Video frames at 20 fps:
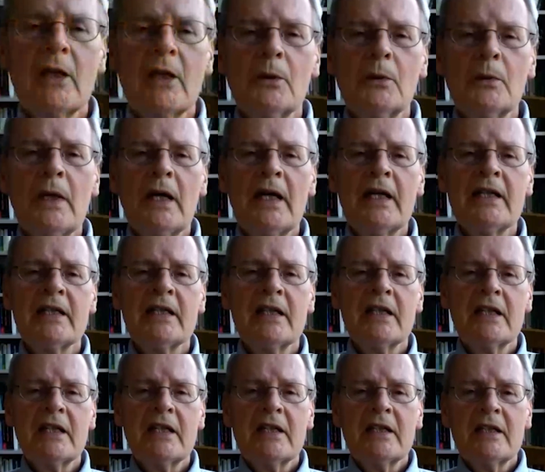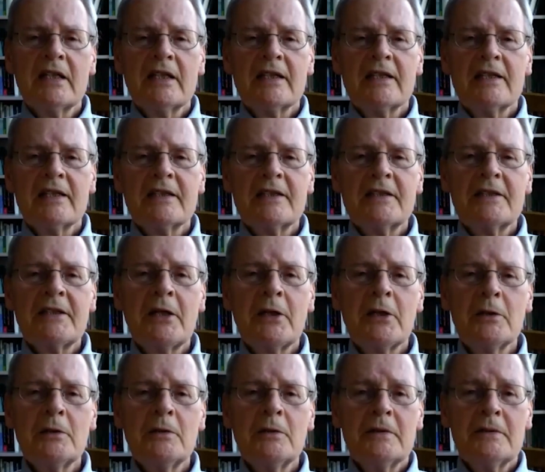Right.
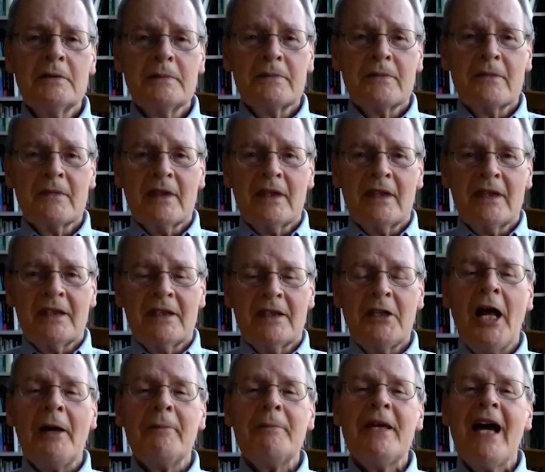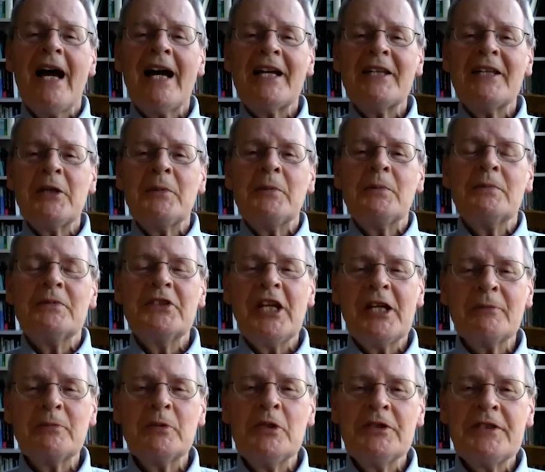So, you know, I'm behind the
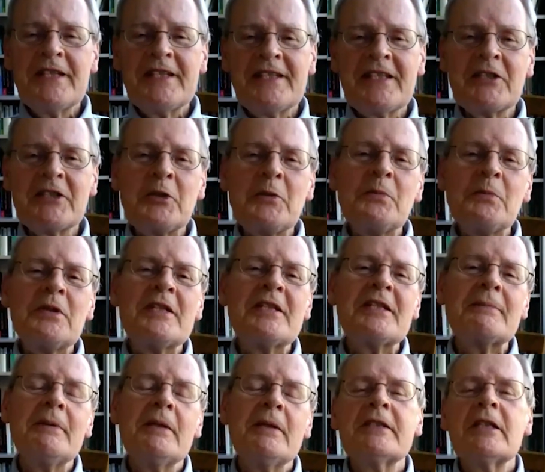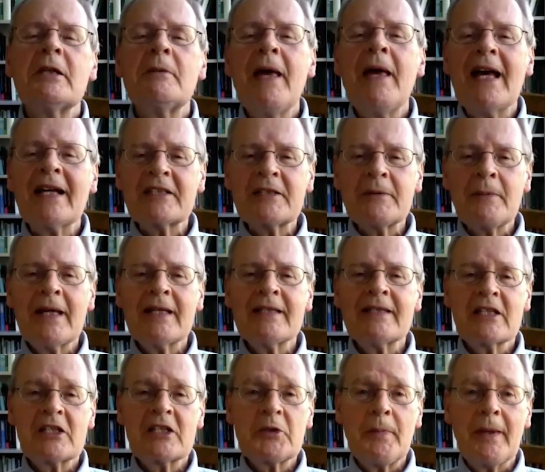general decision principle to maximize
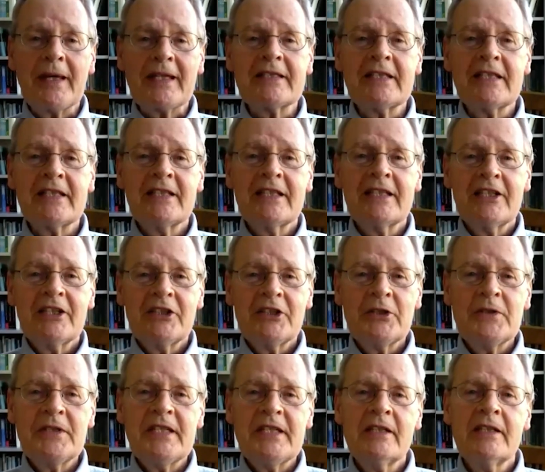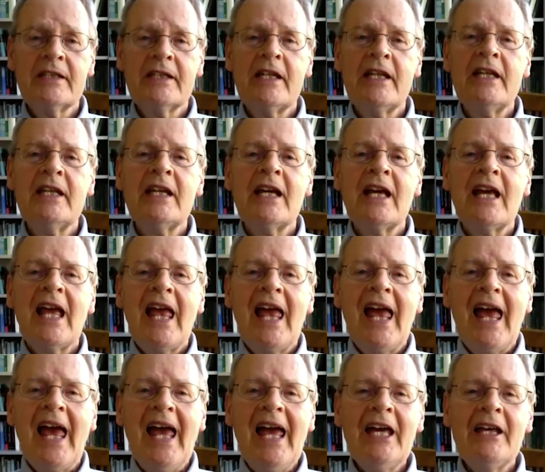expected utility,
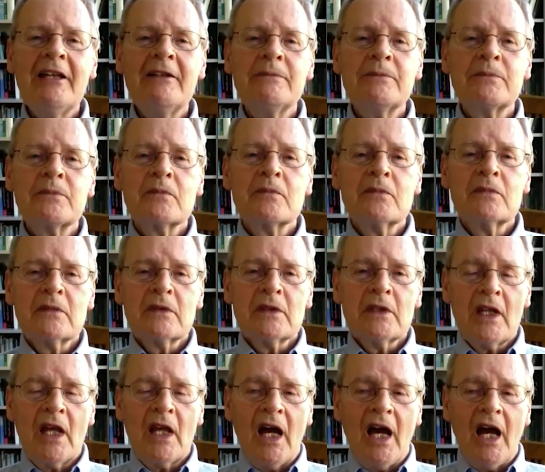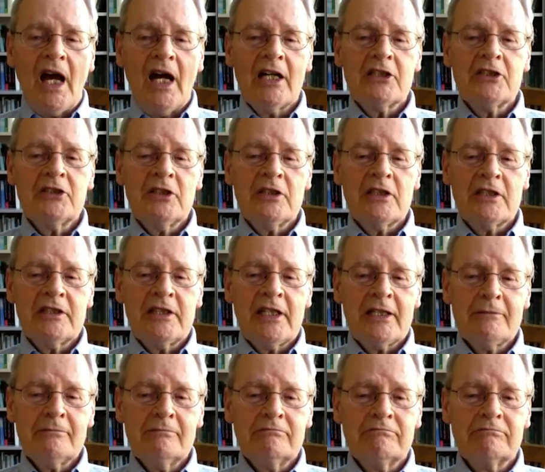and a good
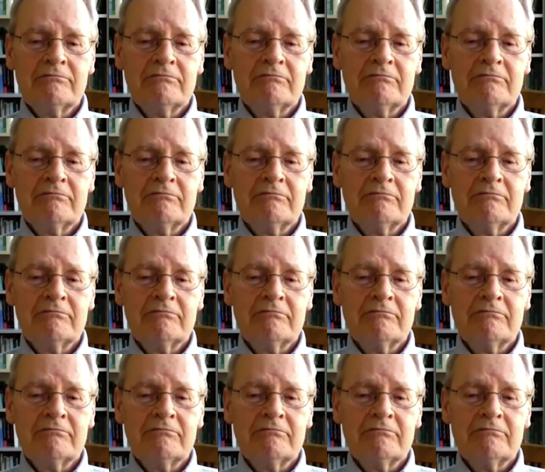um,